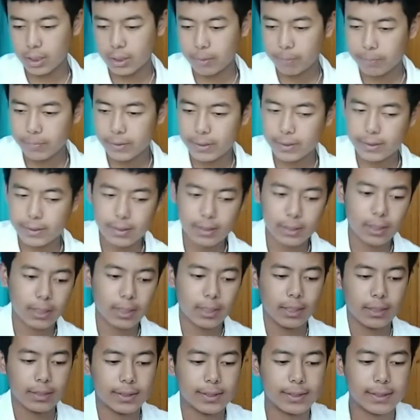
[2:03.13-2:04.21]
keep this
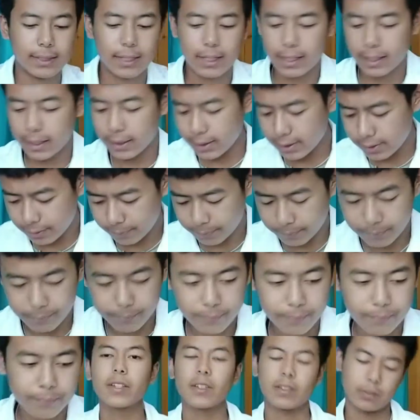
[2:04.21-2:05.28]
aside.
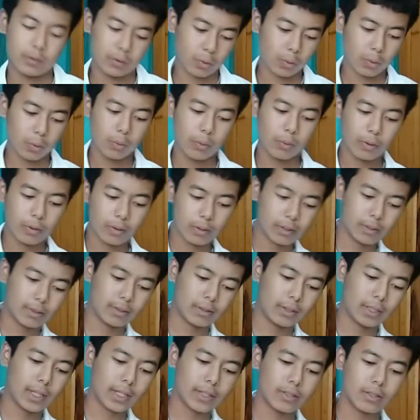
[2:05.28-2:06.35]
So
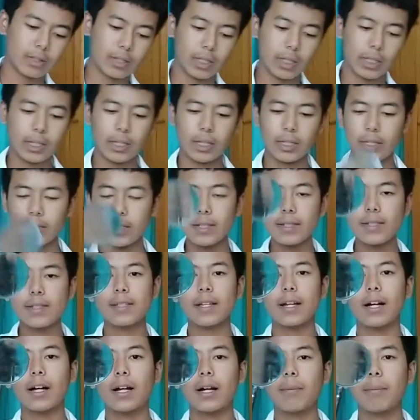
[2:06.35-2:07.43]
next thing
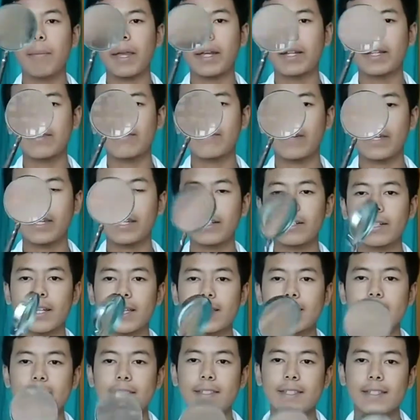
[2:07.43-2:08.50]
is a magnifying
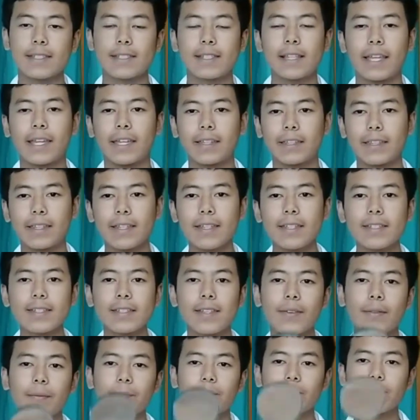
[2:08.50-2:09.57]
glass, just like
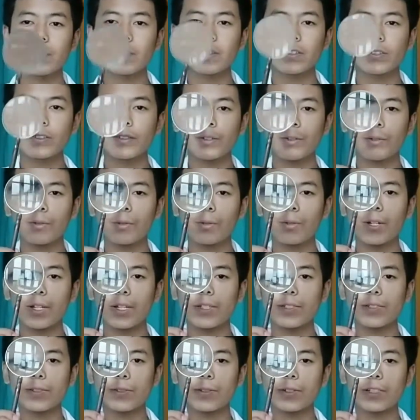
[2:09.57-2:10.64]
this. So
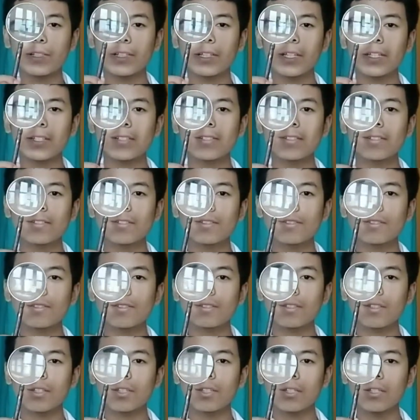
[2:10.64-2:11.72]
as you all can
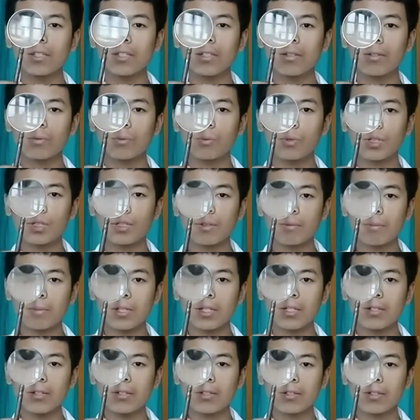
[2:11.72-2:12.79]
see, wait a
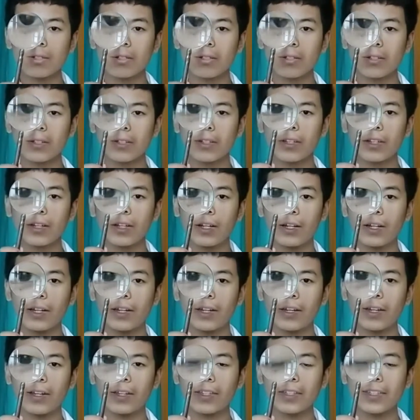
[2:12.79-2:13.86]
minute,
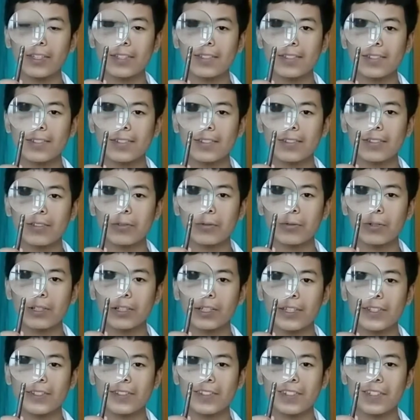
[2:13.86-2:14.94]
yes, you
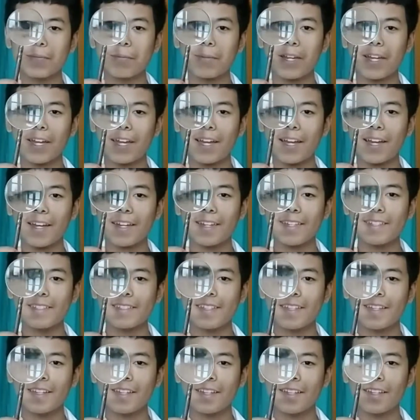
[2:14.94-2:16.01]
all can see my
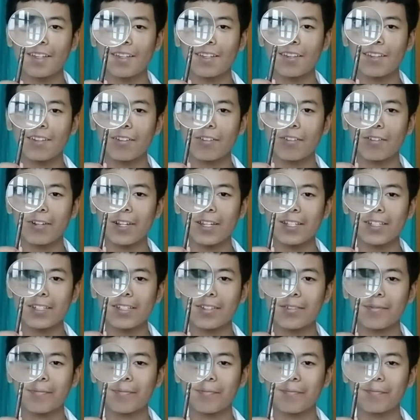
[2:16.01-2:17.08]
eyes, right?